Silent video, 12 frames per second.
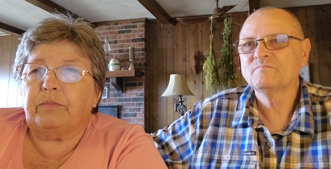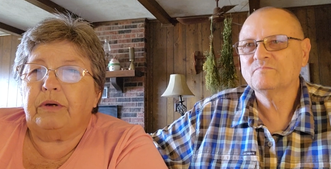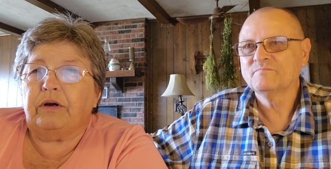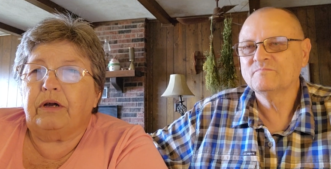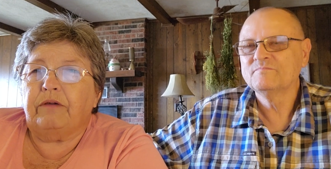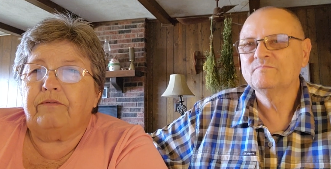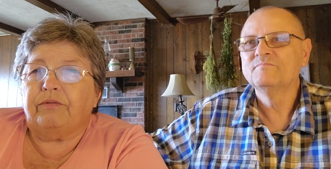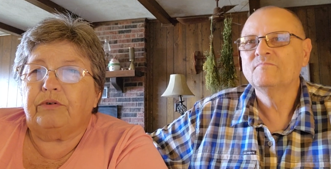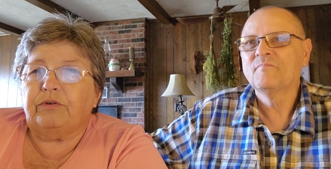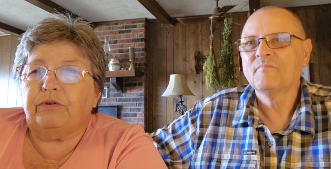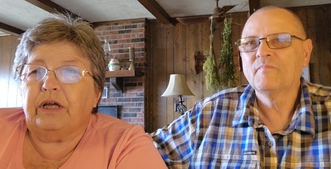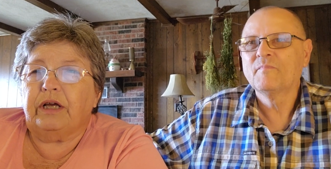Speaker 1: bearing
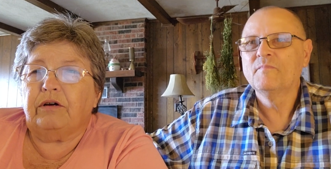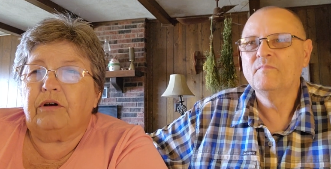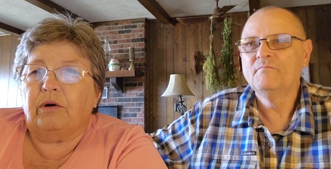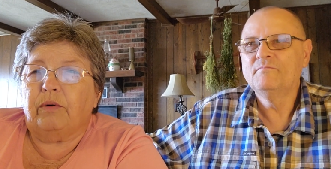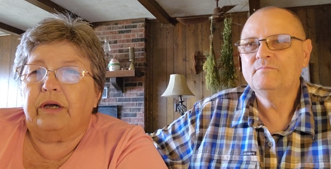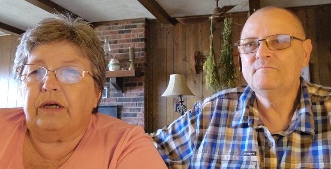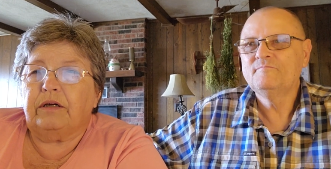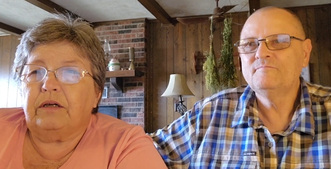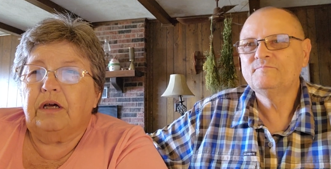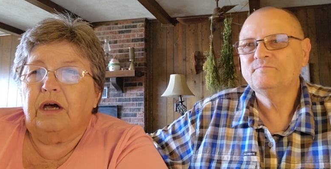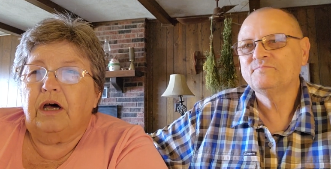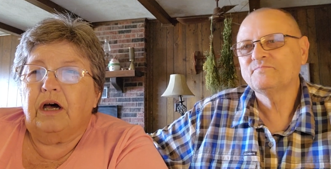fruit and growing
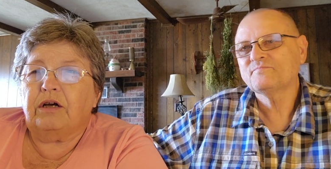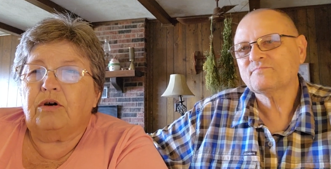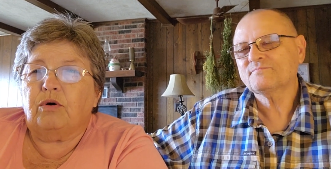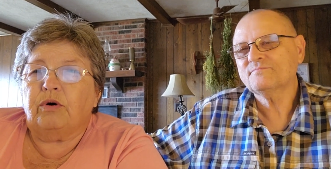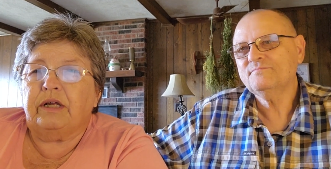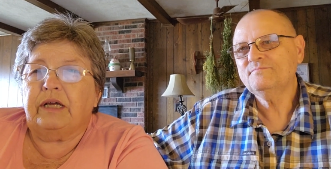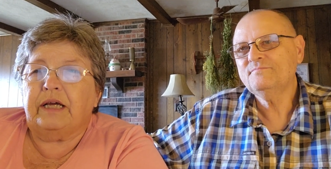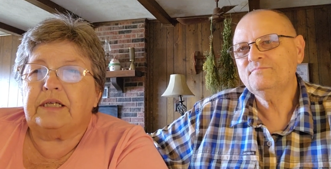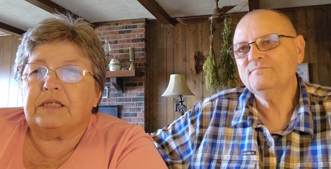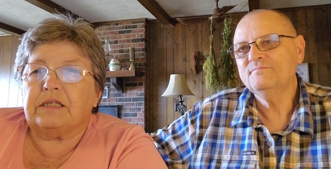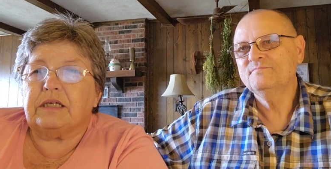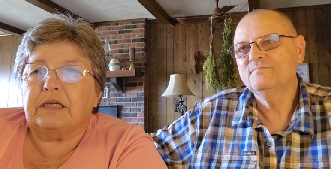according
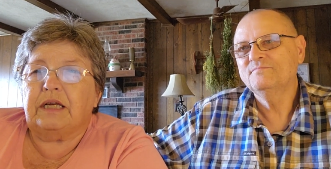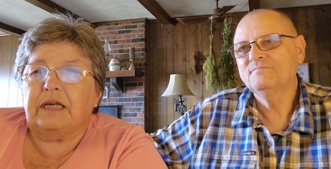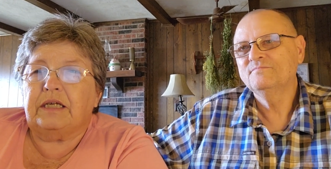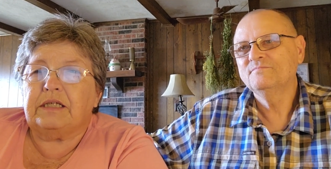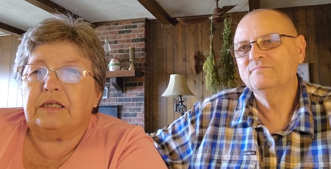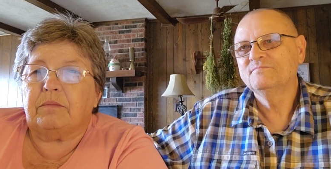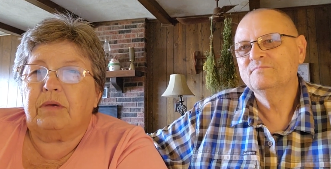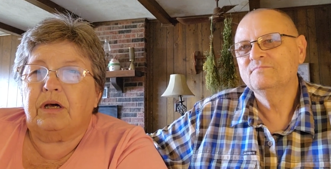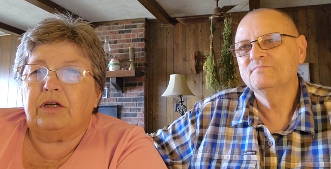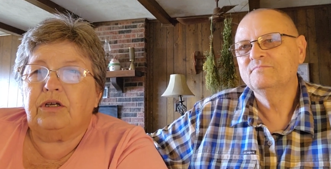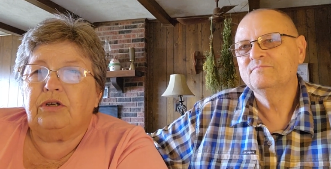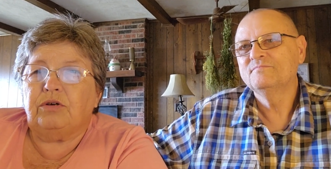as it is
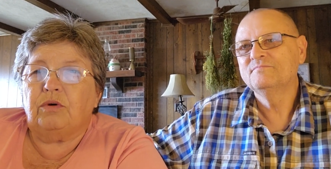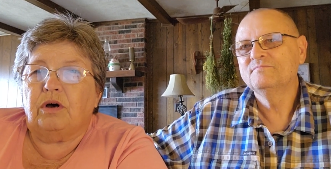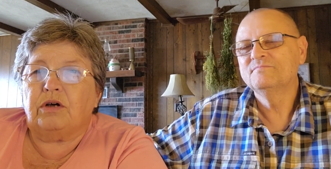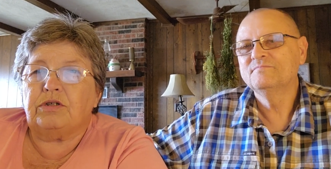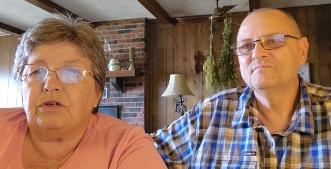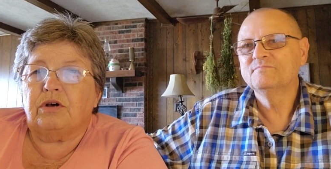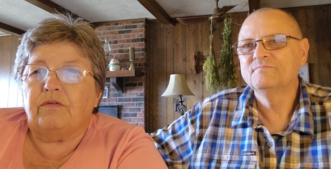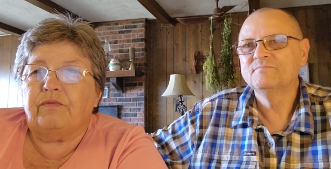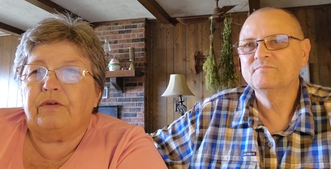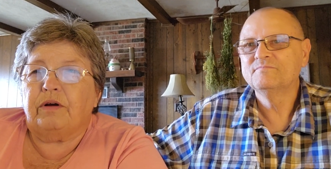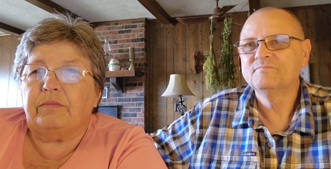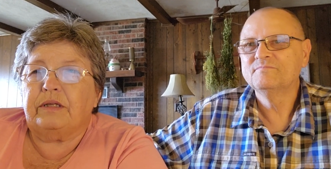among you also
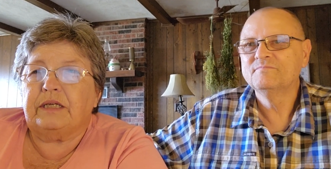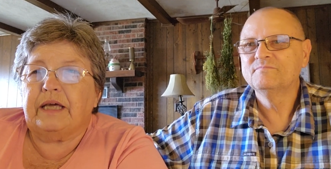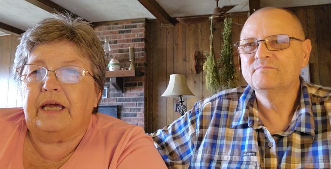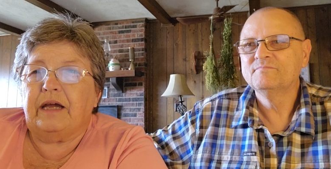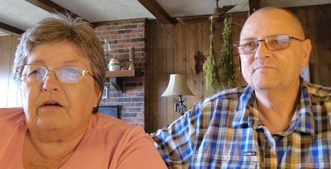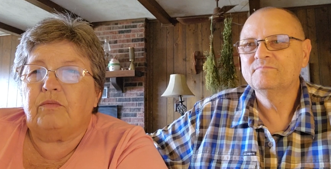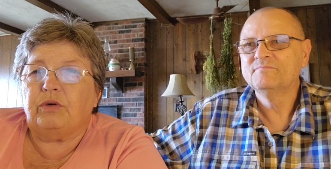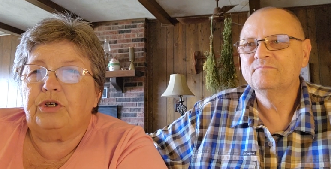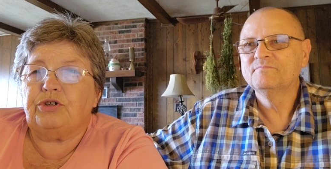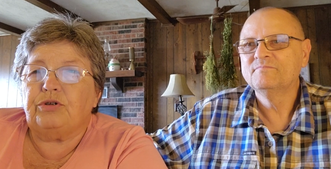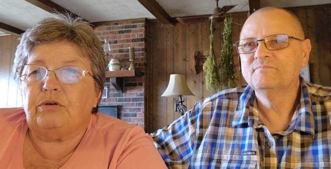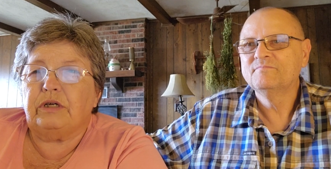from the day on
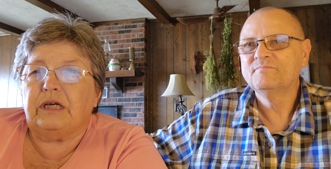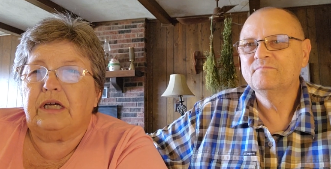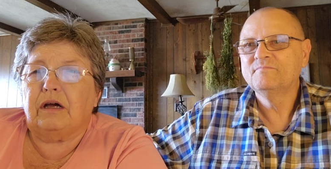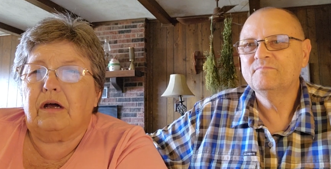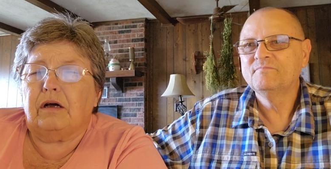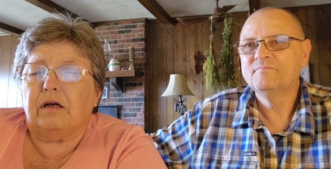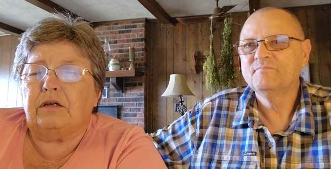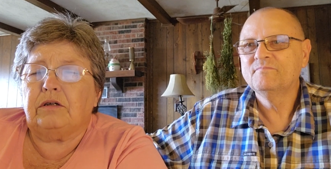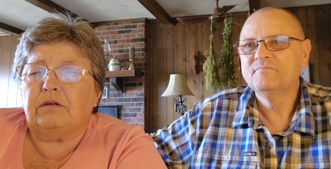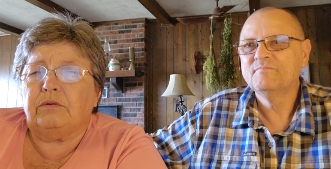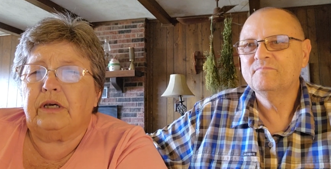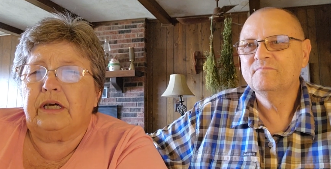which you
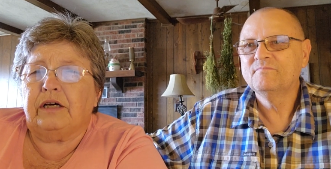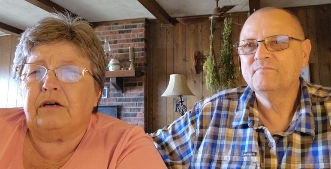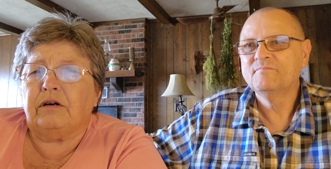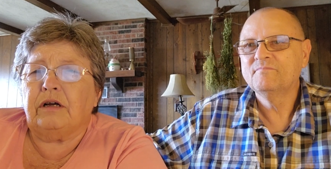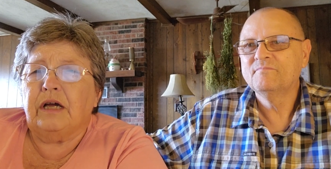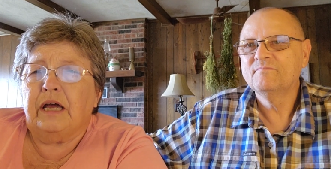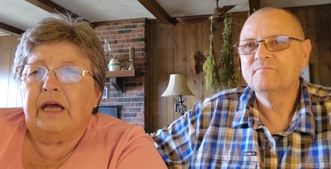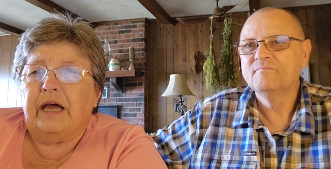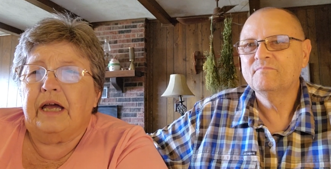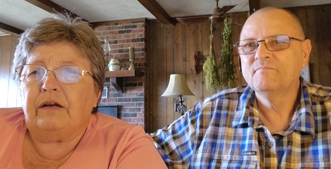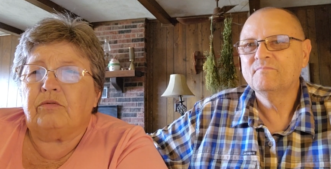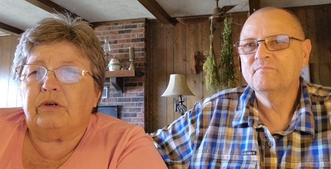you hear
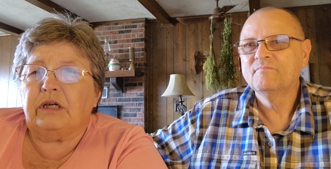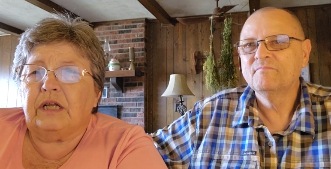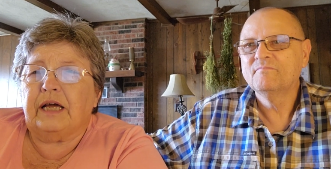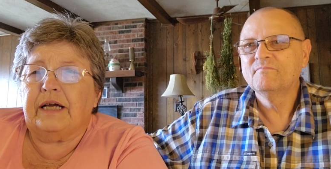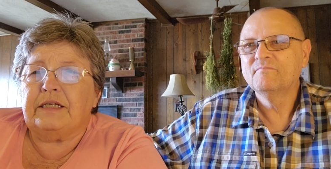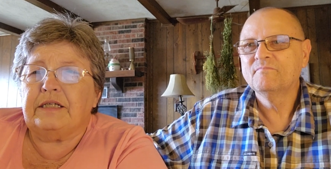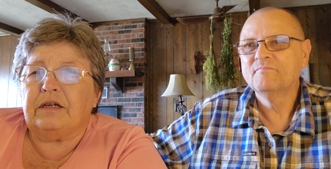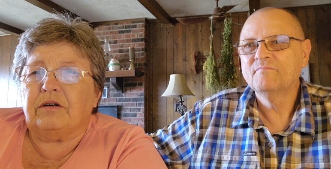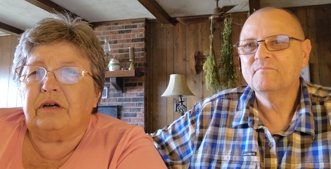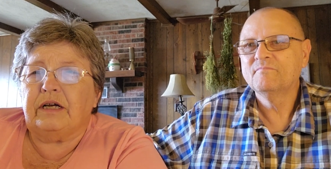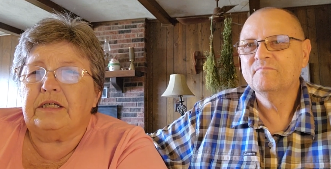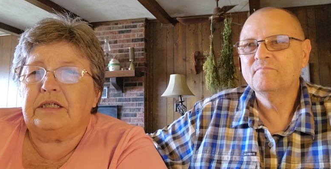and realize the
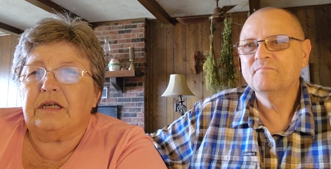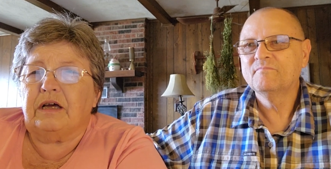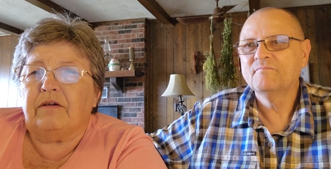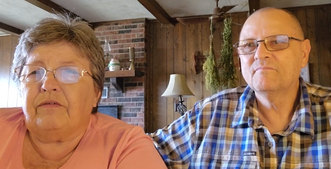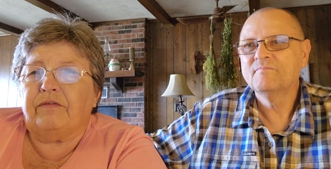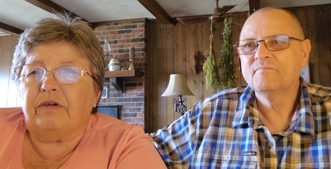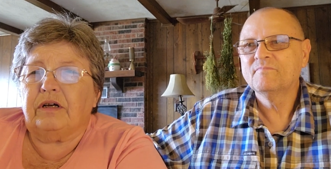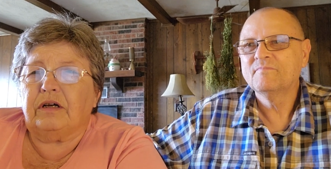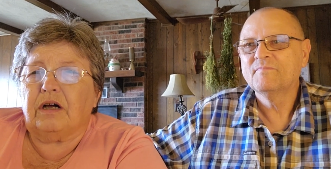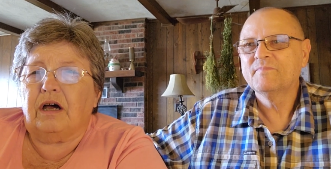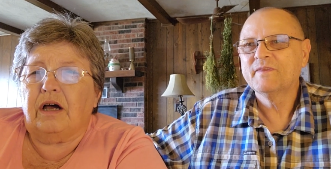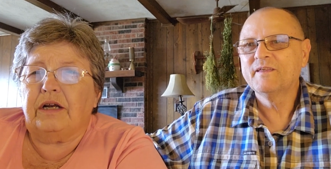grace of
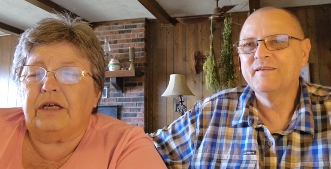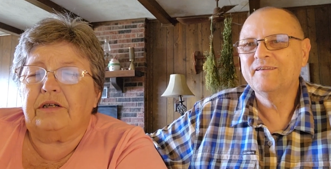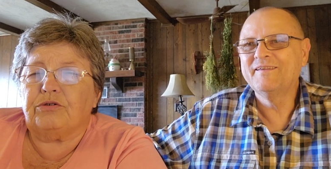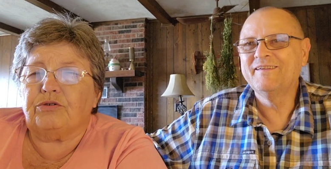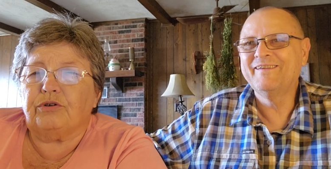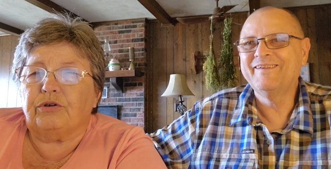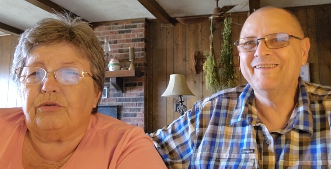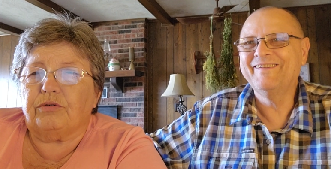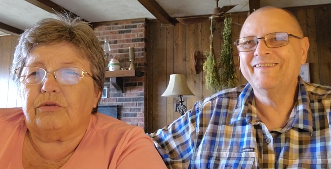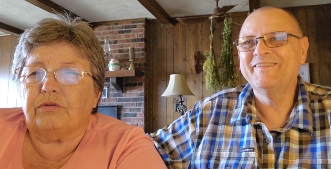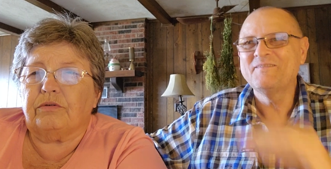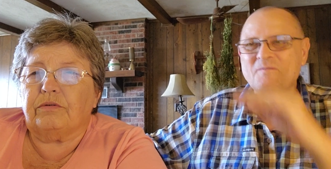God in truth.